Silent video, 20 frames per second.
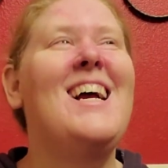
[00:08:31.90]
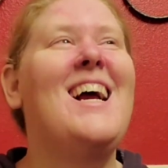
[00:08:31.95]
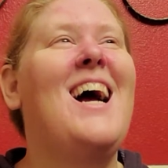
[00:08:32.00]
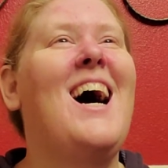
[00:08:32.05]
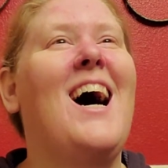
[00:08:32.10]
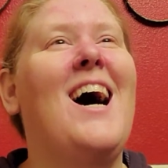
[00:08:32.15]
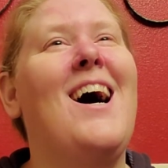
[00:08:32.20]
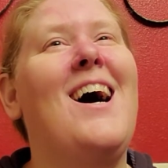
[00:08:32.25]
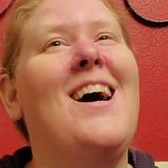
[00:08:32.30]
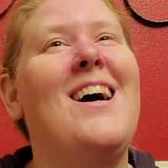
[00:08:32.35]

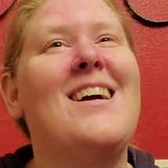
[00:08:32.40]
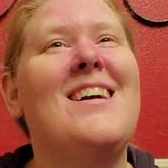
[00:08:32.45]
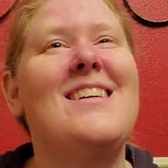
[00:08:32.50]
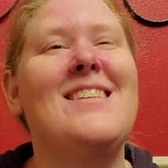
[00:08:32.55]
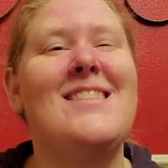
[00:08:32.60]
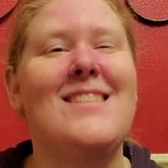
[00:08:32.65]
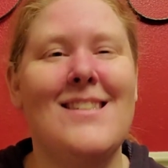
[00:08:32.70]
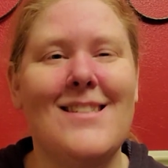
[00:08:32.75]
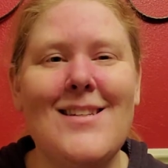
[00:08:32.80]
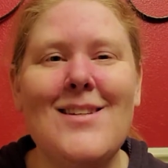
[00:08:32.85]
Because
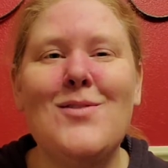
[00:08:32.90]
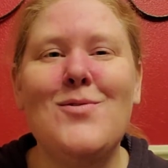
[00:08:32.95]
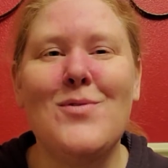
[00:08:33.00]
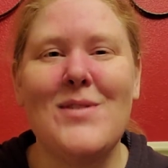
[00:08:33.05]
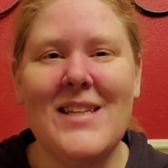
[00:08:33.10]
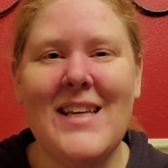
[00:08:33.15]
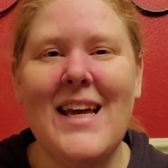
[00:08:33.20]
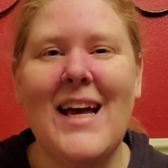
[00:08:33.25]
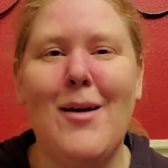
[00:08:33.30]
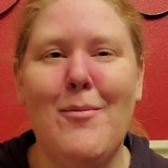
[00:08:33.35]
this is
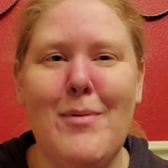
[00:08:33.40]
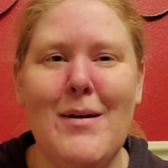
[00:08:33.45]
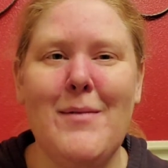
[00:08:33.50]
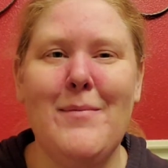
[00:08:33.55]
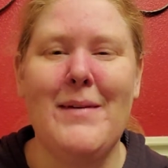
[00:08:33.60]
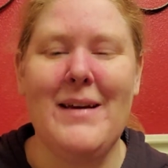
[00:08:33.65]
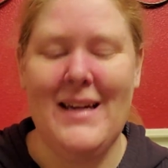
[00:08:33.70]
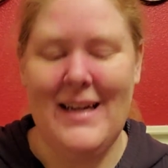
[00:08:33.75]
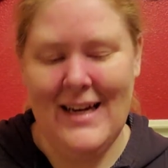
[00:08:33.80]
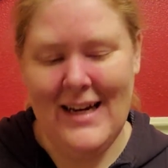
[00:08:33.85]
really helping
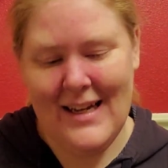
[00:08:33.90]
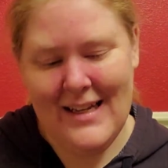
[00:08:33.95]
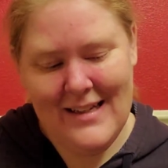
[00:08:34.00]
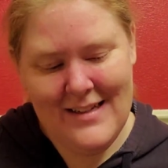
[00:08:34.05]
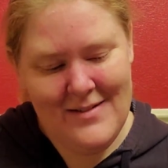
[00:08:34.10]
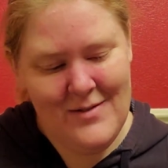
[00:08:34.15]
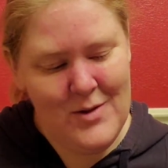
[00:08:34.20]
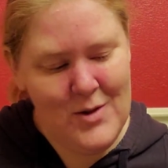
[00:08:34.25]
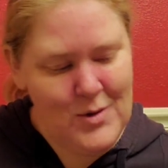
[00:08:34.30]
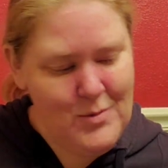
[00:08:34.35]
me.
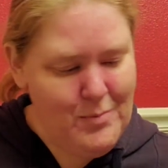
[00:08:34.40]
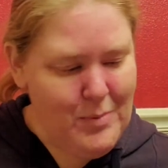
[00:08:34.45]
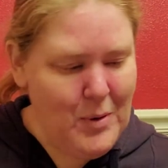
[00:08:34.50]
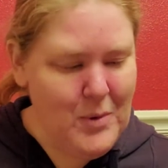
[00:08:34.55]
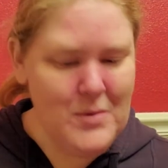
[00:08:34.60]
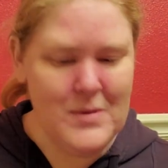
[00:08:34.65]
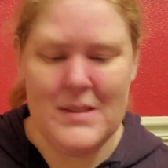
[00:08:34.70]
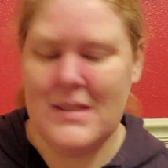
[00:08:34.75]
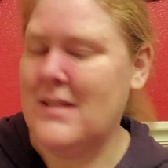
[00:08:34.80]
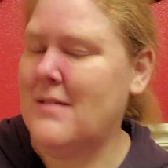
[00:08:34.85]

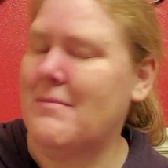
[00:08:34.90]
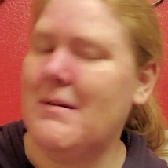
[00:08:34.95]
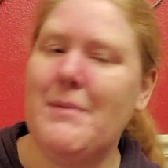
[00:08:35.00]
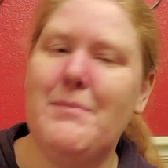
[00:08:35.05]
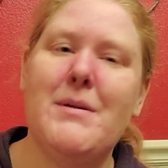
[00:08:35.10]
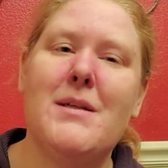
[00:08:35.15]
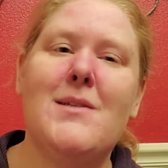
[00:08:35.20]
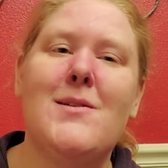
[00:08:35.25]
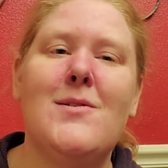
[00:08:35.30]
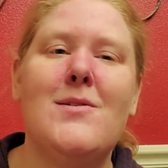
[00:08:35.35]
Posting my
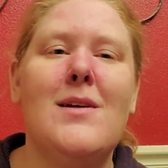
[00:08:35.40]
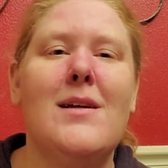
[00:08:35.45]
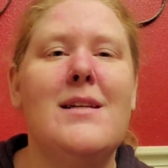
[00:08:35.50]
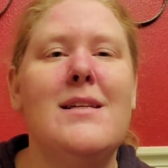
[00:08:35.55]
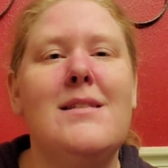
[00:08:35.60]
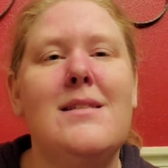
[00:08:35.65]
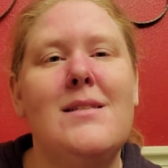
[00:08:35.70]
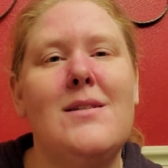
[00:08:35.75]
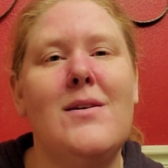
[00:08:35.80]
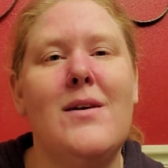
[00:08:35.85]
pictures on
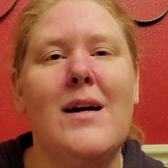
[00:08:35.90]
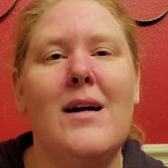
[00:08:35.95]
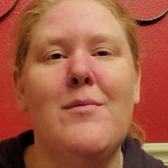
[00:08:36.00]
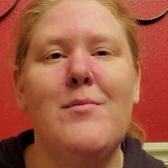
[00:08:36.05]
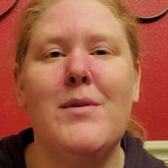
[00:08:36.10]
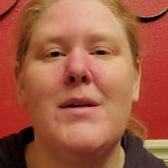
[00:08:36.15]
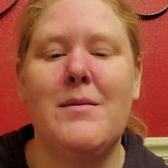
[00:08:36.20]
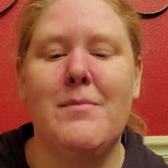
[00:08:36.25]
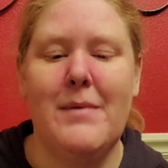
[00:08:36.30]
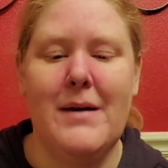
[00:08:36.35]
Instagram
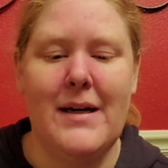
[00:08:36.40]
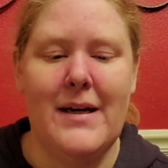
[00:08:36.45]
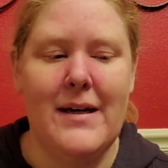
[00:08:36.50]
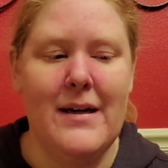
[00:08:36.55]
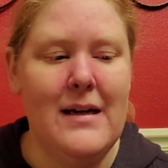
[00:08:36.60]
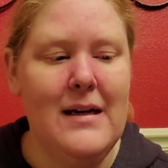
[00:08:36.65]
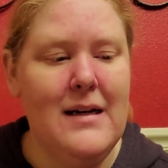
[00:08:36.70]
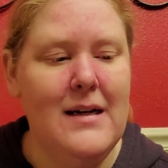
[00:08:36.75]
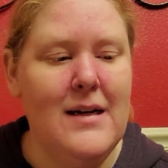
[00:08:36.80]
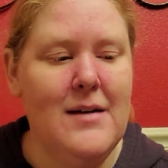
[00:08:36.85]
with my
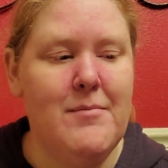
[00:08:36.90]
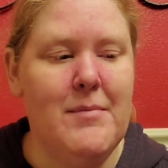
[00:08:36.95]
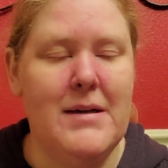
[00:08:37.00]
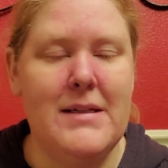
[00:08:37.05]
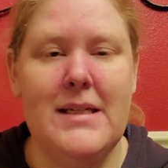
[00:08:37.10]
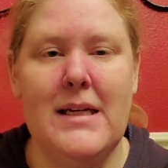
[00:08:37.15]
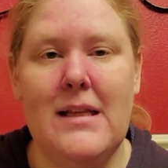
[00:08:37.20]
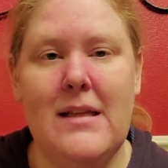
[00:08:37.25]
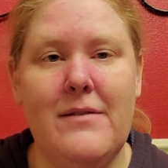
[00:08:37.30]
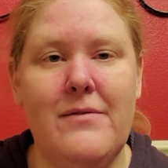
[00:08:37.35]

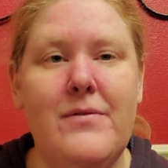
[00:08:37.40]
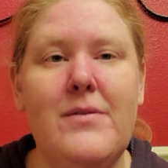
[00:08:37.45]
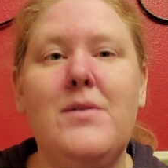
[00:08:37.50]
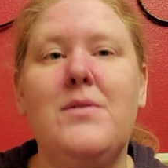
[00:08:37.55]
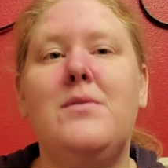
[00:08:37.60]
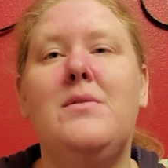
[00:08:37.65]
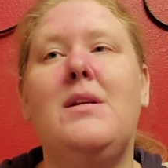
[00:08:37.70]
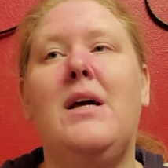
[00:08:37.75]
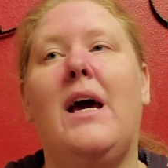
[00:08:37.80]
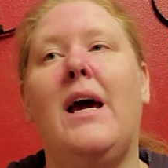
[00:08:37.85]
daily
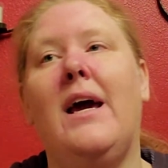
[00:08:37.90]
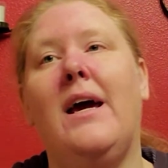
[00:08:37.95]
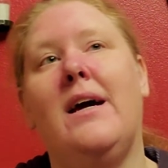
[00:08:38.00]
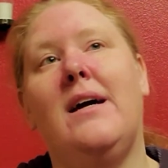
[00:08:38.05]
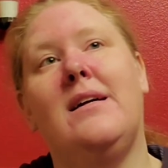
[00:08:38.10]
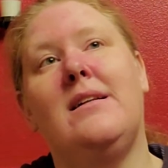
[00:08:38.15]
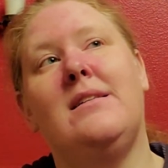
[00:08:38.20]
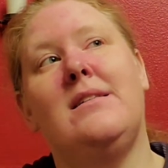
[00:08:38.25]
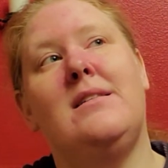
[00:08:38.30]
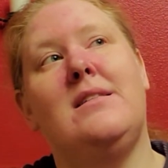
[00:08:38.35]
food,
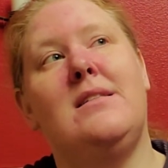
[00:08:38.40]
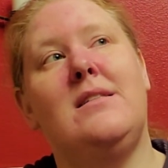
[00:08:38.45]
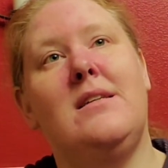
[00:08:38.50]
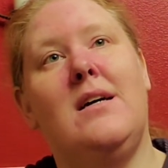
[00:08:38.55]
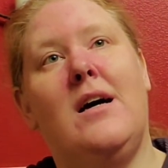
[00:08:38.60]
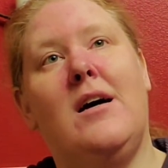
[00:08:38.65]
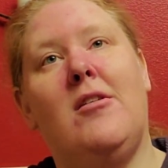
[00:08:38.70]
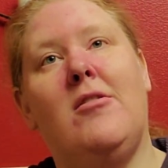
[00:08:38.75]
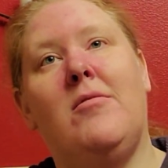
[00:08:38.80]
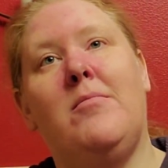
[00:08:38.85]
and
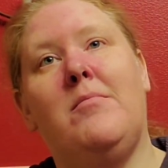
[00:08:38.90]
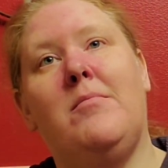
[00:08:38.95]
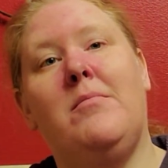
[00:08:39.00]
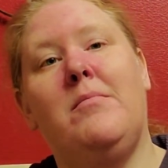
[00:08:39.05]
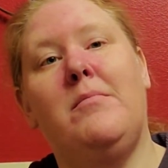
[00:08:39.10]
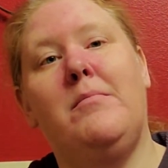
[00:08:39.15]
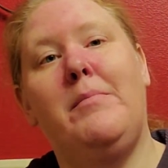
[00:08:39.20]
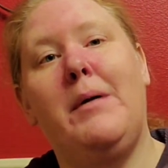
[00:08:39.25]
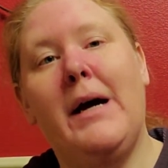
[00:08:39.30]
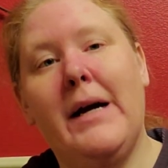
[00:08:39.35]

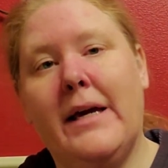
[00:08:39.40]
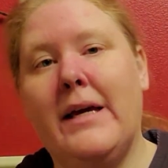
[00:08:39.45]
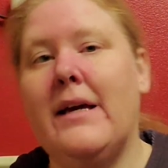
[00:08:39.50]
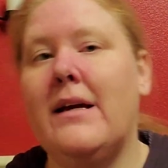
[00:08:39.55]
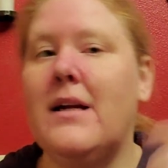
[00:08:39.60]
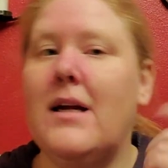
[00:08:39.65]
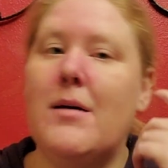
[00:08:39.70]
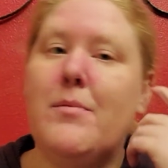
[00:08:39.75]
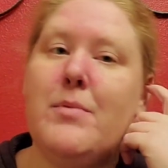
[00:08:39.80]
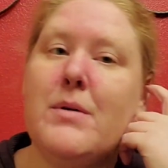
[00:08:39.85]
backing it
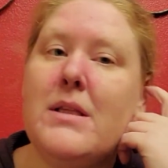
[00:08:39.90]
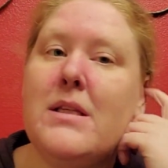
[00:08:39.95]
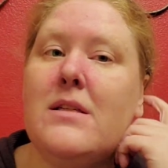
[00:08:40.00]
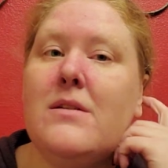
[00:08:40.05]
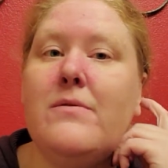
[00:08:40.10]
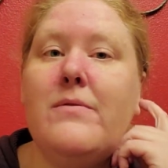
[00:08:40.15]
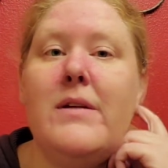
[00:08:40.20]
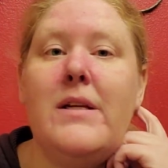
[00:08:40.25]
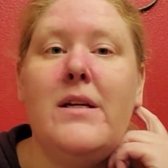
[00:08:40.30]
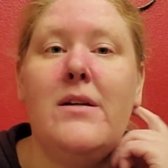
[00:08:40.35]
up with these
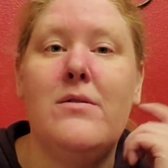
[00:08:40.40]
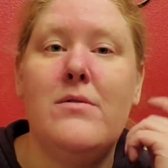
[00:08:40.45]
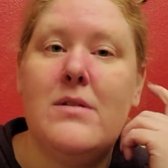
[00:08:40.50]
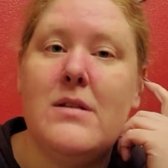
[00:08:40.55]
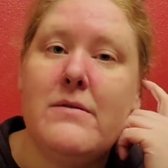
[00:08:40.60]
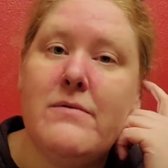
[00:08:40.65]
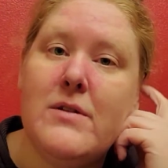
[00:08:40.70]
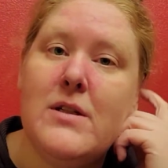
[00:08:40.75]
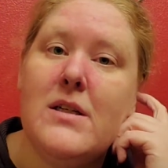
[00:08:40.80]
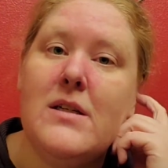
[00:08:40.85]
videos
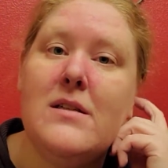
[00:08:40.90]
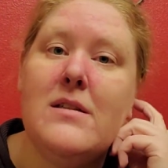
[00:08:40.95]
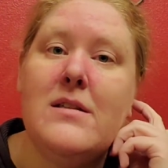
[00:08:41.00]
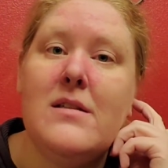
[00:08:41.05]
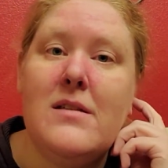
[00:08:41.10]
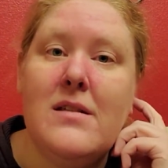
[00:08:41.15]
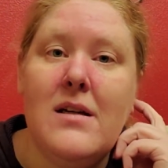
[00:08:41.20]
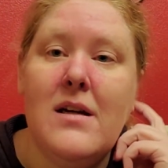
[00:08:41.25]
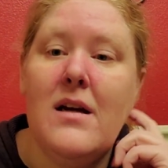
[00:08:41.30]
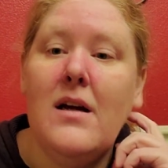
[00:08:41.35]
of
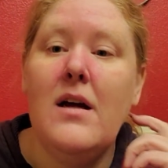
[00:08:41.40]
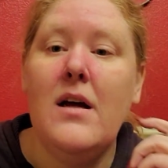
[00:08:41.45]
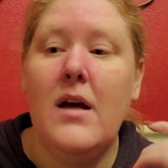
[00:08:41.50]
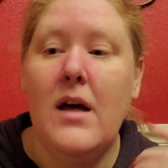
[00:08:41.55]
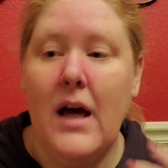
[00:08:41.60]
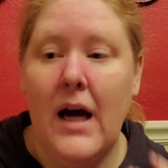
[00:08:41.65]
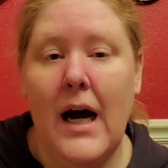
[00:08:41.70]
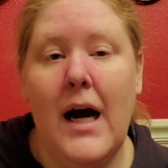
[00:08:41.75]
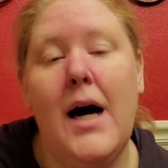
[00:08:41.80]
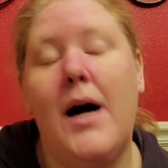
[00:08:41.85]
just
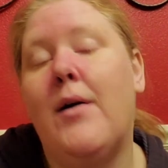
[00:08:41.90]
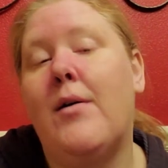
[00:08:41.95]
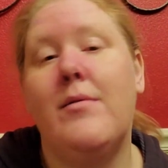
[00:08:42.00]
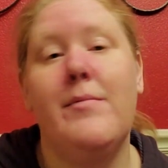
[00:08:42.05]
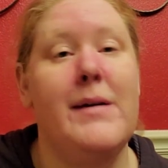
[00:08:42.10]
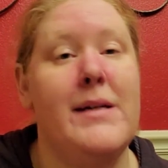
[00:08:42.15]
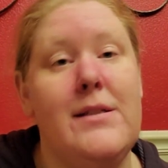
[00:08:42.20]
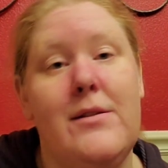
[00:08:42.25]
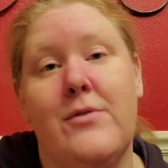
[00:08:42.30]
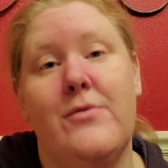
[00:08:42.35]
how am
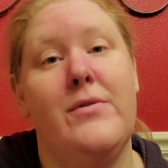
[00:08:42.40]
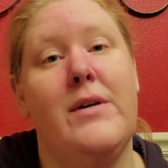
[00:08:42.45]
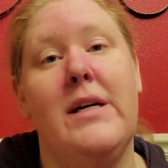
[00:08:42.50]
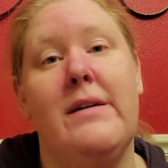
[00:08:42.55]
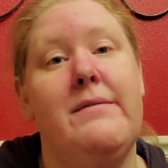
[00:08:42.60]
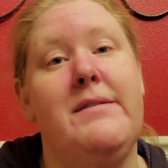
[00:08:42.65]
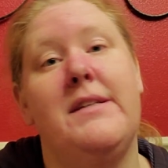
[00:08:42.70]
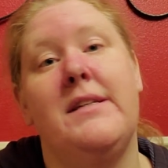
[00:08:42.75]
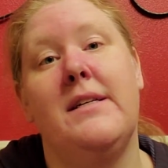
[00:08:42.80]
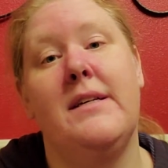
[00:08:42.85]
I
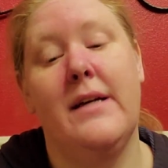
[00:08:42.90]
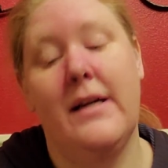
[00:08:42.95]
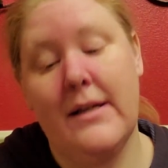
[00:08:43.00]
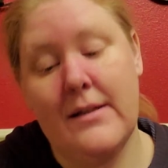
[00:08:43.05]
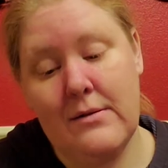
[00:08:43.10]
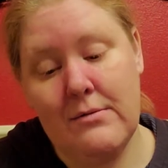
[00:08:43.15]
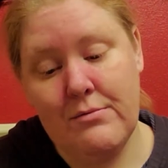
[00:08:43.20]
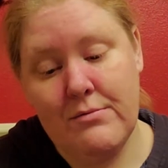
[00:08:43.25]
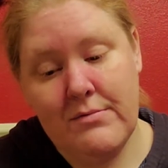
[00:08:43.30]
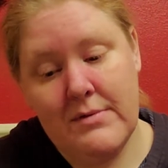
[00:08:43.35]
surviving
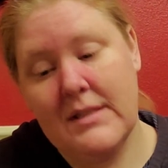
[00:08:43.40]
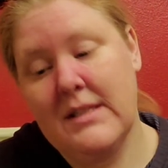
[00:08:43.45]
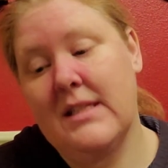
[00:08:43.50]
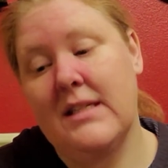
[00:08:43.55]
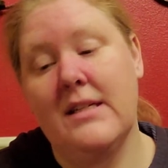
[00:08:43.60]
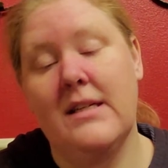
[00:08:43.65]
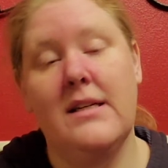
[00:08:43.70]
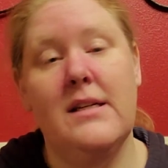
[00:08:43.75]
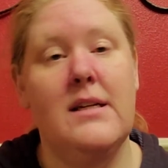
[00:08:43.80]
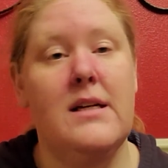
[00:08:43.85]
has
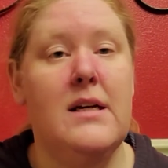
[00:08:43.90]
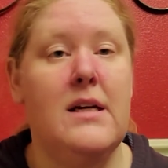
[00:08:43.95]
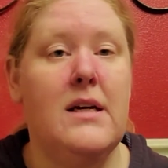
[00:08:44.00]
really